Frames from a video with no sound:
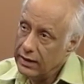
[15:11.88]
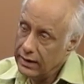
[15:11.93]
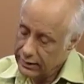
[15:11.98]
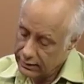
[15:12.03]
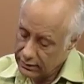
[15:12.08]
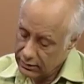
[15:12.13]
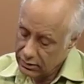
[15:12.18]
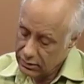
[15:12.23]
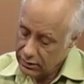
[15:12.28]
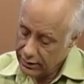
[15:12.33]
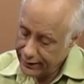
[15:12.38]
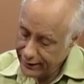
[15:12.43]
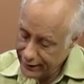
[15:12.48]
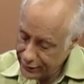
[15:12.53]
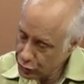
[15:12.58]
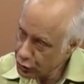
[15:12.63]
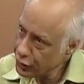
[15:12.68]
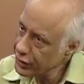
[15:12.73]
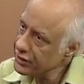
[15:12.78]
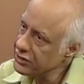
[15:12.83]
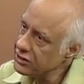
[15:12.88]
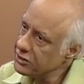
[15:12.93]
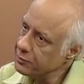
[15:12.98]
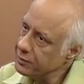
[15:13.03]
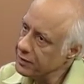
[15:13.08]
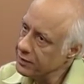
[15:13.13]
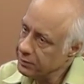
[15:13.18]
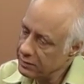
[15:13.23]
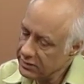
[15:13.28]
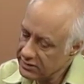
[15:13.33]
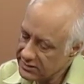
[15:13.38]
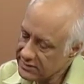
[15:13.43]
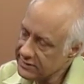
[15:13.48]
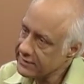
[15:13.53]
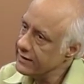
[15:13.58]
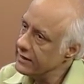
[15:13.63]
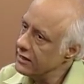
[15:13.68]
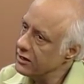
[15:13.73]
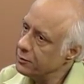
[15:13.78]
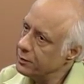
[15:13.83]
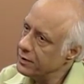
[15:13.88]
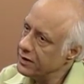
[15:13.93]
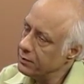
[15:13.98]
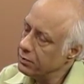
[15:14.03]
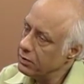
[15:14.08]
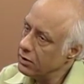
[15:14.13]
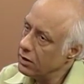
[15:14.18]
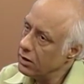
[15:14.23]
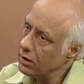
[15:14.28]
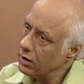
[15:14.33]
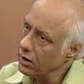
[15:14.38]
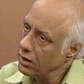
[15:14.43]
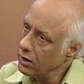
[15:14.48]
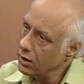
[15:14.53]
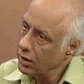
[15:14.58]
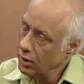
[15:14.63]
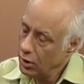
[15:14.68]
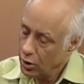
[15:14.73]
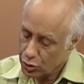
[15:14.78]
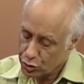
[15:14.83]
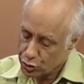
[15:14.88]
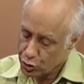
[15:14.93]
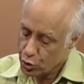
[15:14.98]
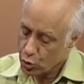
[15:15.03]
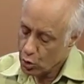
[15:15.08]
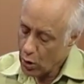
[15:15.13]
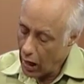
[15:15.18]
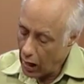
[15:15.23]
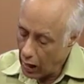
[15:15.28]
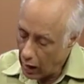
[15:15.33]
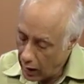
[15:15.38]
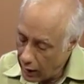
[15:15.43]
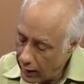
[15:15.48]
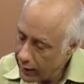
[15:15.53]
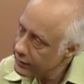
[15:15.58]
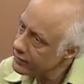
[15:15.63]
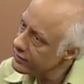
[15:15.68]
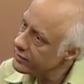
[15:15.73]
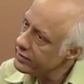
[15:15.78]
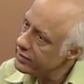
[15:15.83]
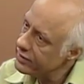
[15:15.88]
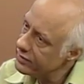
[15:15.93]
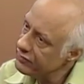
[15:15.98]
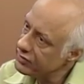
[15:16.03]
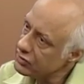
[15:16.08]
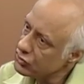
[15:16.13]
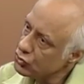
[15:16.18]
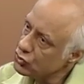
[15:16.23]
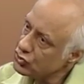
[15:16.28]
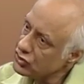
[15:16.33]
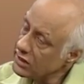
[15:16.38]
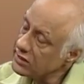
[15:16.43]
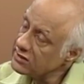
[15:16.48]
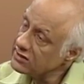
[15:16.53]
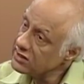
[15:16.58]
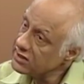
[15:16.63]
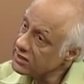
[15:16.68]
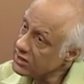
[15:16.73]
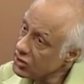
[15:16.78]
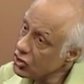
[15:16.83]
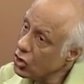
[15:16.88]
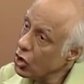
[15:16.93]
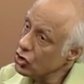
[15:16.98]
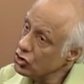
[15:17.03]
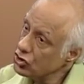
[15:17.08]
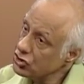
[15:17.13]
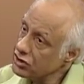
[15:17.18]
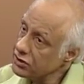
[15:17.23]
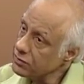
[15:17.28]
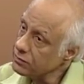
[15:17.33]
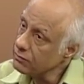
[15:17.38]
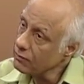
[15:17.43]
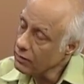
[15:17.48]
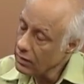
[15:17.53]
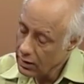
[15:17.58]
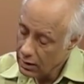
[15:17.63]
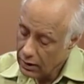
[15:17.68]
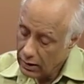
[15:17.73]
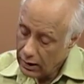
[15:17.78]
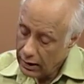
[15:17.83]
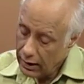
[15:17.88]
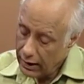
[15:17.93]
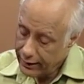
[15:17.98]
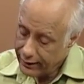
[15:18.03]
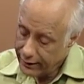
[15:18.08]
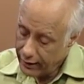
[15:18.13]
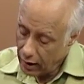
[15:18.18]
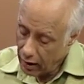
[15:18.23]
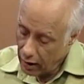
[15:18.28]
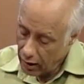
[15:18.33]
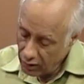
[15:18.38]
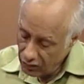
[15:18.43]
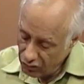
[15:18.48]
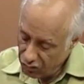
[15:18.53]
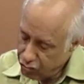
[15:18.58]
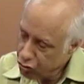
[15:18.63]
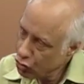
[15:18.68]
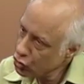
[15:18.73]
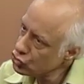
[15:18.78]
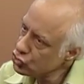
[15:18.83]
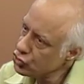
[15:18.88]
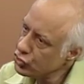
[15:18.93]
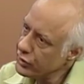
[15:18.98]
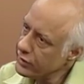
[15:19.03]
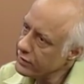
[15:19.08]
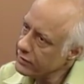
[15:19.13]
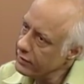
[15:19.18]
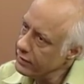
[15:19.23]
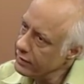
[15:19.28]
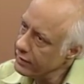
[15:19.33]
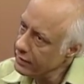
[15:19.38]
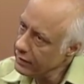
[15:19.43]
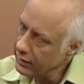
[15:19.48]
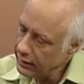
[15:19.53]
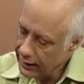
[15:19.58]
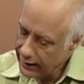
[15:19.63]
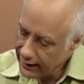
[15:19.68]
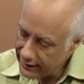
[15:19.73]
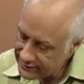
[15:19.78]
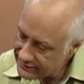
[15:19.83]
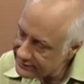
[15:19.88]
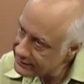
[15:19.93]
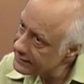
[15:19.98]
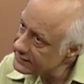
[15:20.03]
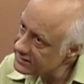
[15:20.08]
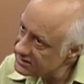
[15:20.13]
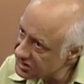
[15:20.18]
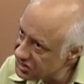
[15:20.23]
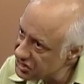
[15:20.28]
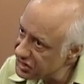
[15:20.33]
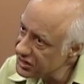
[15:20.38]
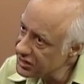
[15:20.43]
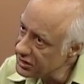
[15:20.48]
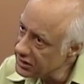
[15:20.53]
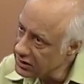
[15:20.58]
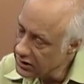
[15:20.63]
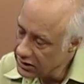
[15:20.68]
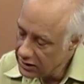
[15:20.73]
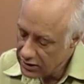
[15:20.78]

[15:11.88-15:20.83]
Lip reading: And educated people, skilled people should earn their living through science and technology. And unfortunately, S&T